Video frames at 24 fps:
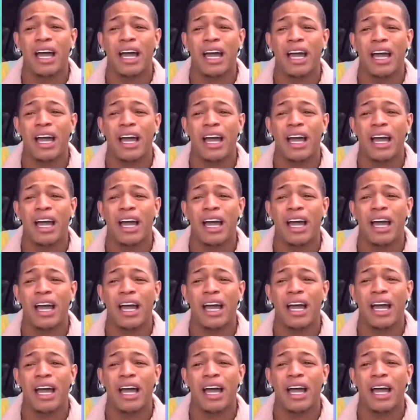
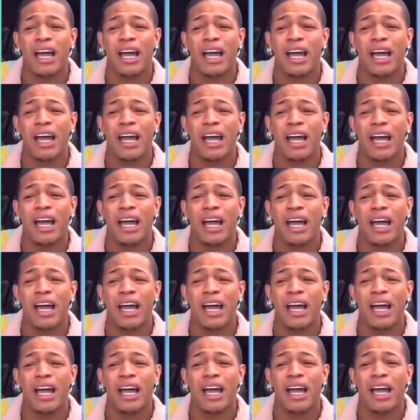
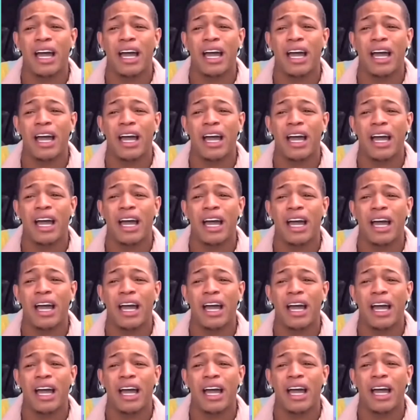
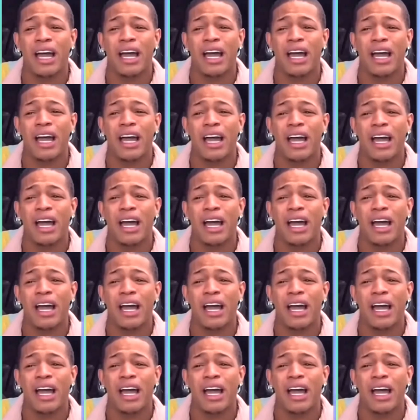The person shown says nothing.